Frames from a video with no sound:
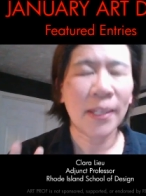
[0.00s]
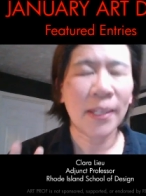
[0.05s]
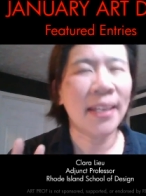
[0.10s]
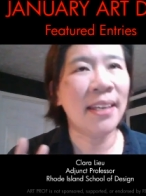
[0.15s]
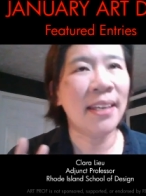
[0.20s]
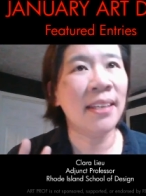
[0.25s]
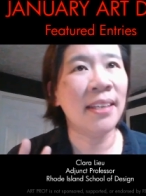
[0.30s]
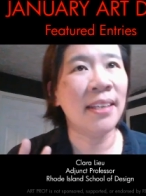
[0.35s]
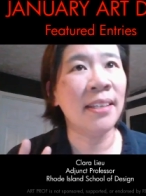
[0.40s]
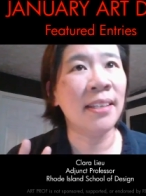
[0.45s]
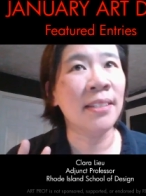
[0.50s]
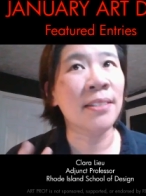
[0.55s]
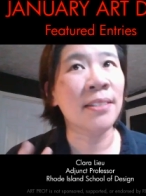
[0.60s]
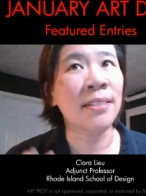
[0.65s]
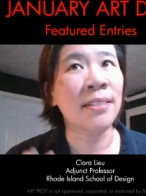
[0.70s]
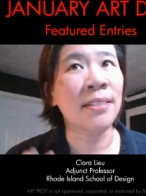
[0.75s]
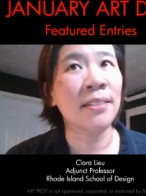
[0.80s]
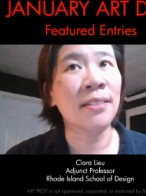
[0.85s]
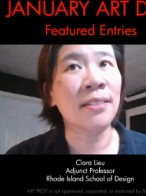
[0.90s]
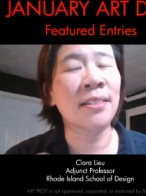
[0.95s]

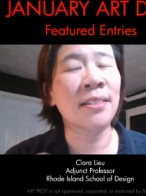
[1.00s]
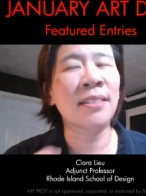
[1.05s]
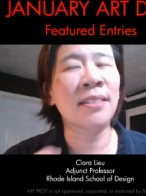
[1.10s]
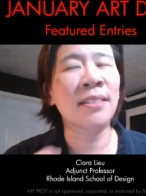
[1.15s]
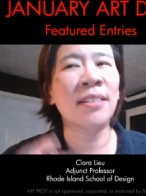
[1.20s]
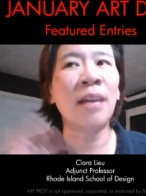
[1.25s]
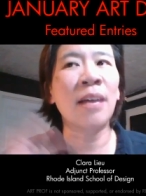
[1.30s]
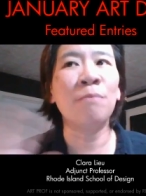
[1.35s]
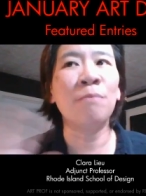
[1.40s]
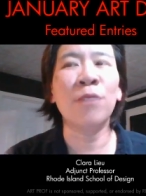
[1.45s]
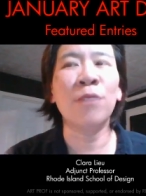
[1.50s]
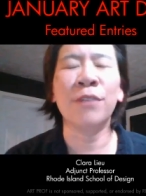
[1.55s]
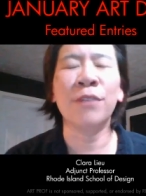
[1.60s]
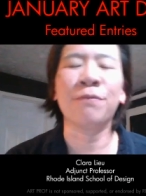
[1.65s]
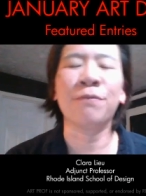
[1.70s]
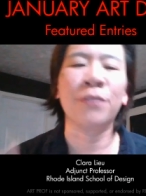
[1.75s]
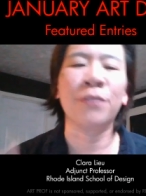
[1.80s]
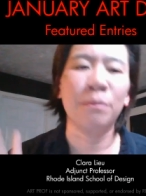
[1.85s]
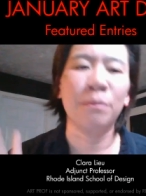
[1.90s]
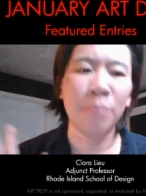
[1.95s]
is somewhat
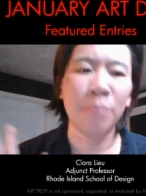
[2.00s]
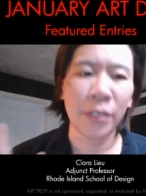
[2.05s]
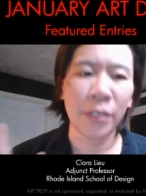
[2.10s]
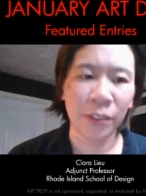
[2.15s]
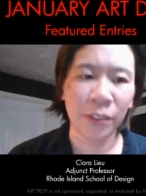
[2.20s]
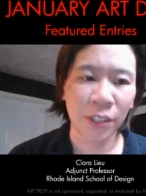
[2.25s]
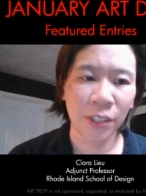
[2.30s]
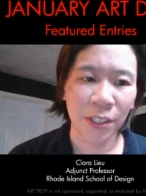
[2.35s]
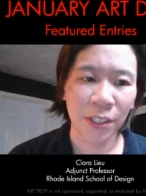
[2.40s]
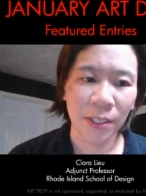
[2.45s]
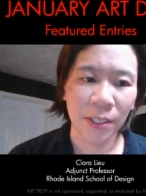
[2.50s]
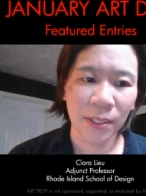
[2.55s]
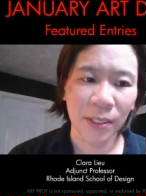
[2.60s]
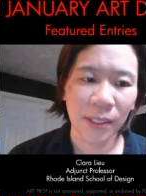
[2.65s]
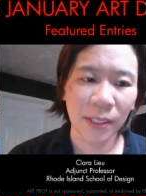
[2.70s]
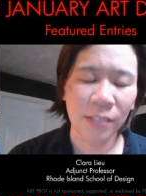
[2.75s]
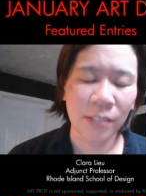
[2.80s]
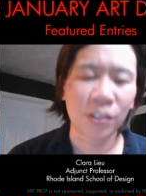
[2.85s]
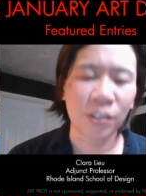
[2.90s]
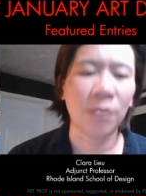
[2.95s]
familiar
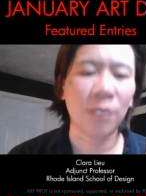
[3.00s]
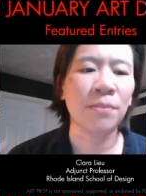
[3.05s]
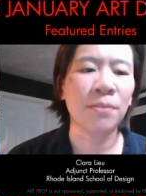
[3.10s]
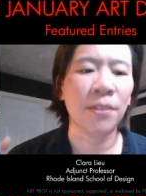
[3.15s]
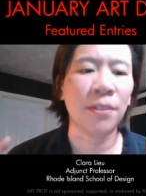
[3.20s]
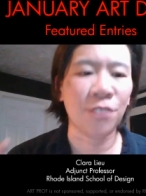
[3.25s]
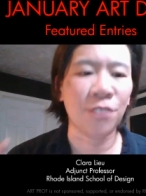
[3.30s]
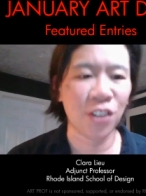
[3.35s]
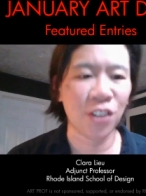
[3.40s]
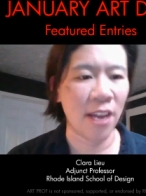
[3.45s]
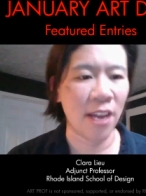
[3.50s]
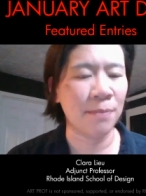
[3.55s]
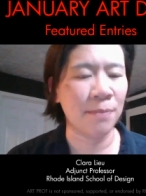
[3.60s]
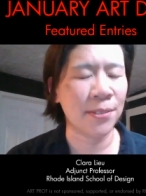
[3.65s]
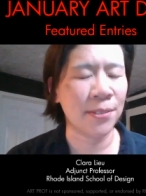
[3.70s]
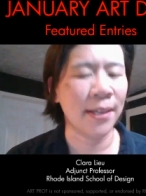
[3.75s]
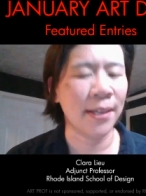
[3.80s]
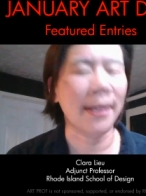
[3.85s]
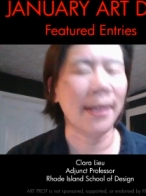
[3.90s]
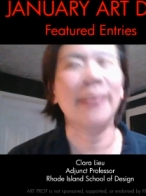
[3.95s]
in terms of
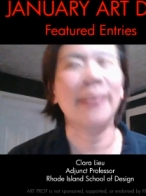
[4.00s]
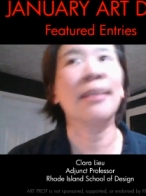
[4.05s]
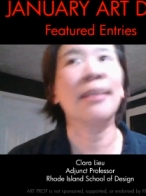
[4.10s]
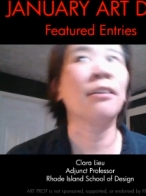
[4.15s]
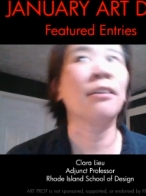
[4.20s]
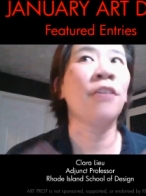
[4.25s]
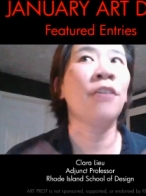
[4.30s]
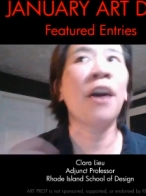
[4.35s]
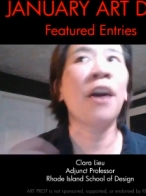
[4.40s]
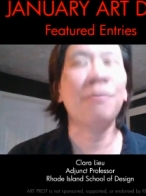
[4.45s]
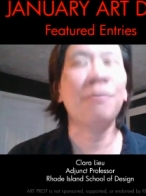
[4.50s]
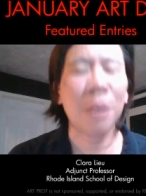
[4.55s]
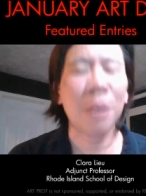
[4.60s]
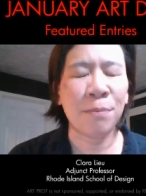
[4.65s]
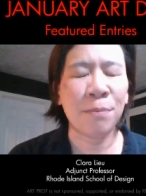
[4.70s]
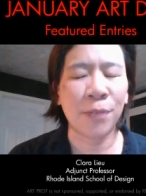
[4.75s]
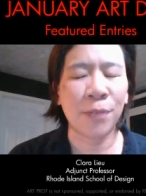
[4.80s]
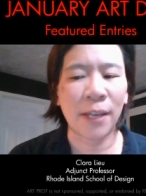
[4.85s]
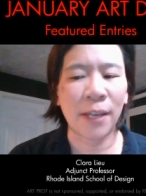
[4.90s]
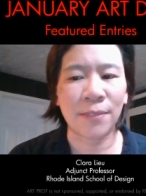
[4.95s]
shapes. Like I think a lot of
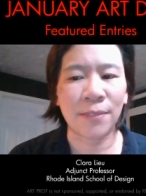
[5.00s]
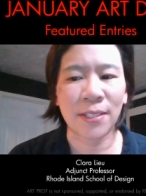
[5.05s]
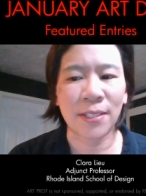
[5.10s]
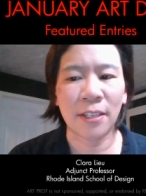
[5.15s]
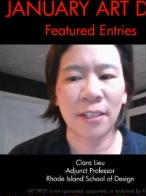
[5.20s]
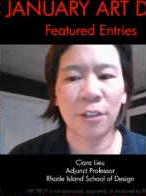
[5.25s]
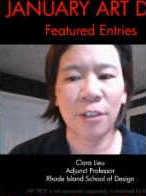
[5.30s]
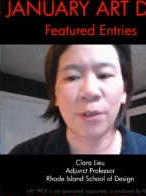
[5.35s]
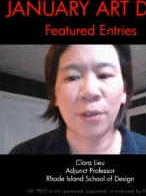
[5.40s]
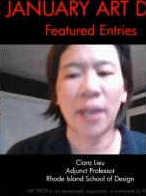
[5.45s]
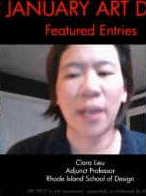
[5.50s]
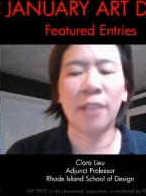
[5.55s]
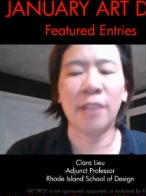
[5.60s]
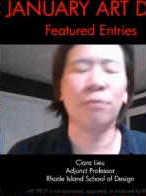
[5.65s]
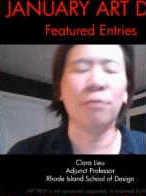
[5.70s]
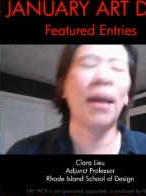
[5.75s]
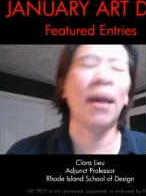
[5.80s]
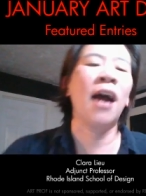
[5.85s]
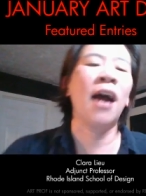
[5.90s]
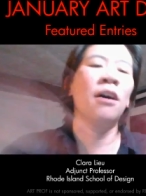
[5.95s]
people have seen, okay,
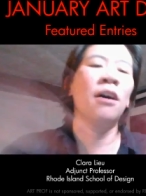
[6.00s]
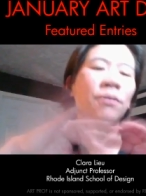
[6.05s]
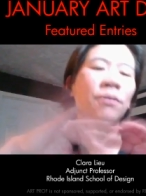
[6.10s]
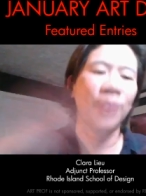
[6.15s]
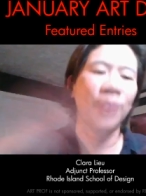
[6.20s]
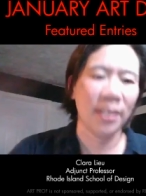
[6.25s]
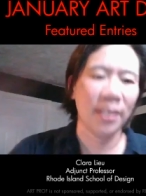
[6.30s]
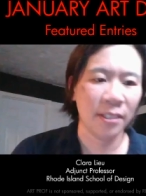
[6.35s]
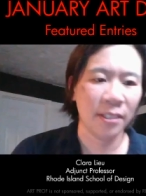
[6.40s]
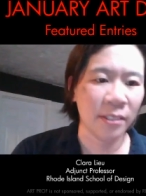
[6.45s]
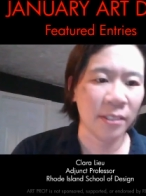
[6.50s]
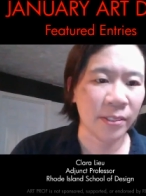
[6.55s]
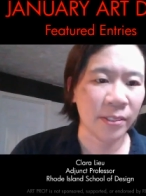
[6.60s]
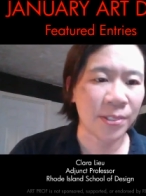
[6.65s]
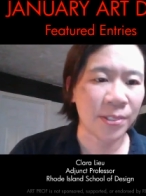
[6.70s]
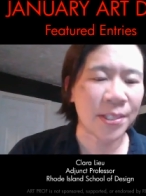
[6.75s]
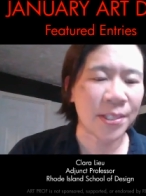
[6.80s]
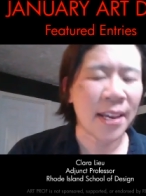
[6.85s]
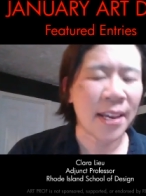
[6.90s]
round hills